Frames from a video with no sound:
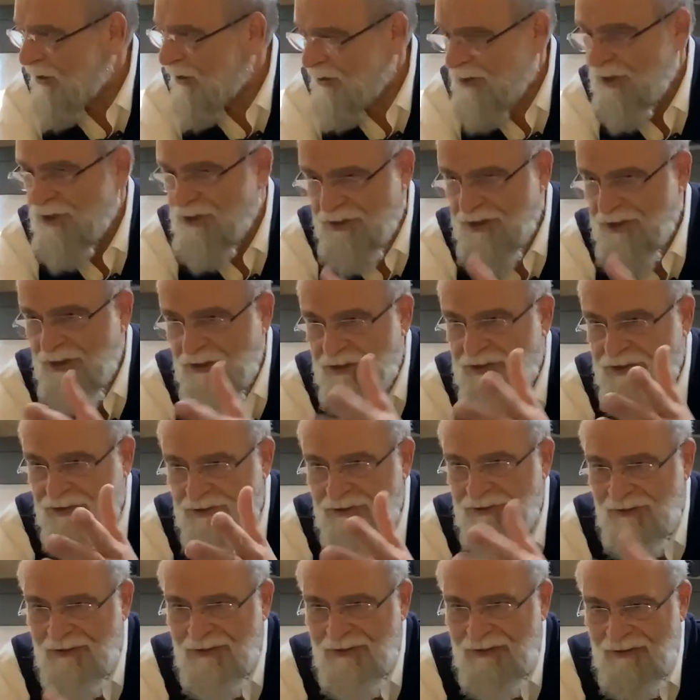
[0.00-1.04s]
distance
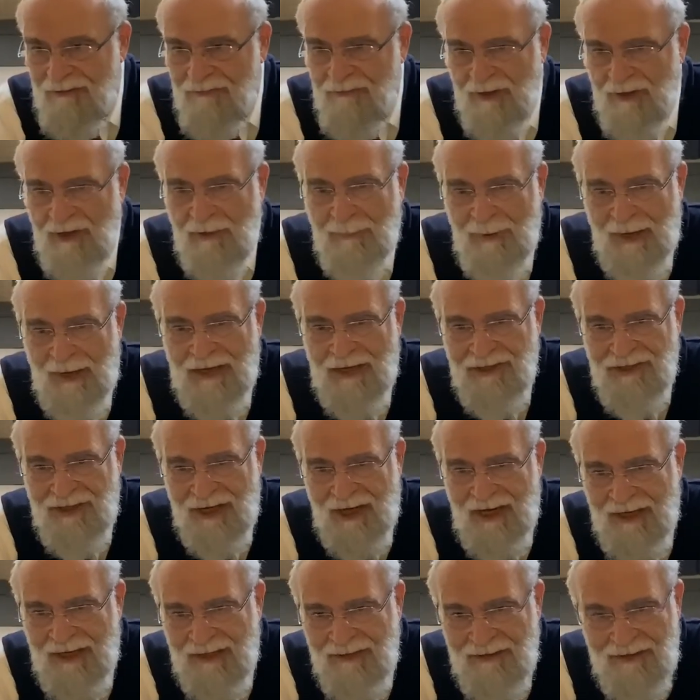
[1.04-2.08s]
when he passed
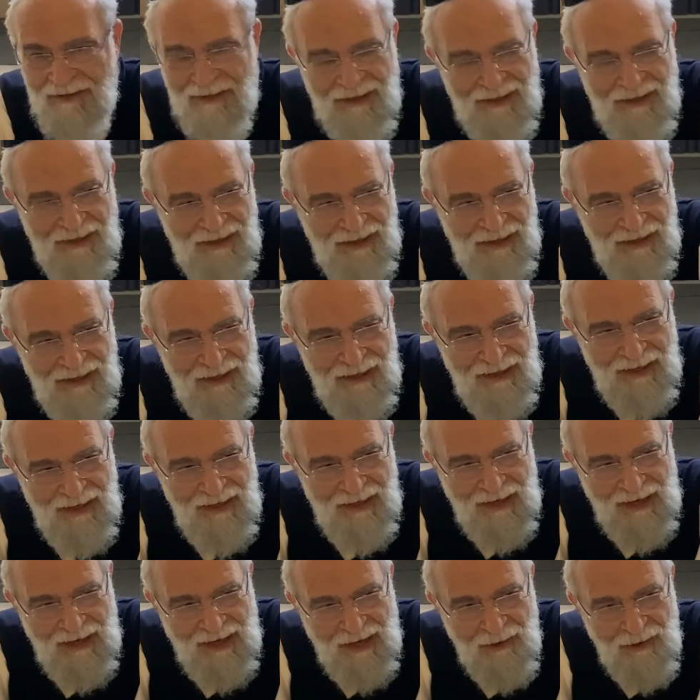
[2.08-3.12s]
on.
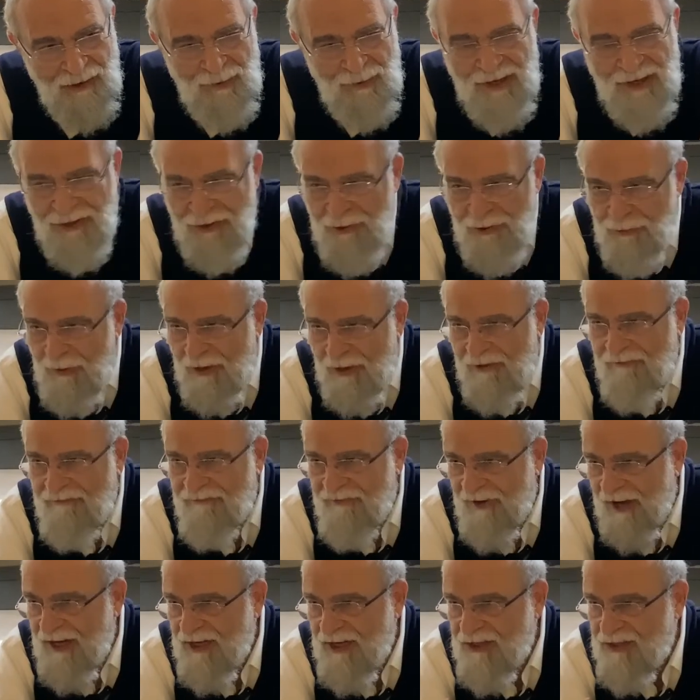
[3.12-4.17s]
I went to a
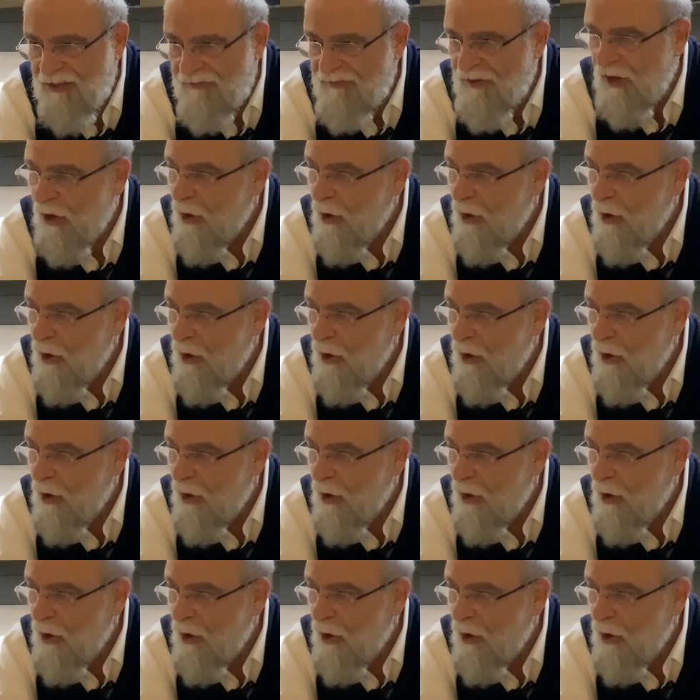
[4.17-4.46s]
phase of the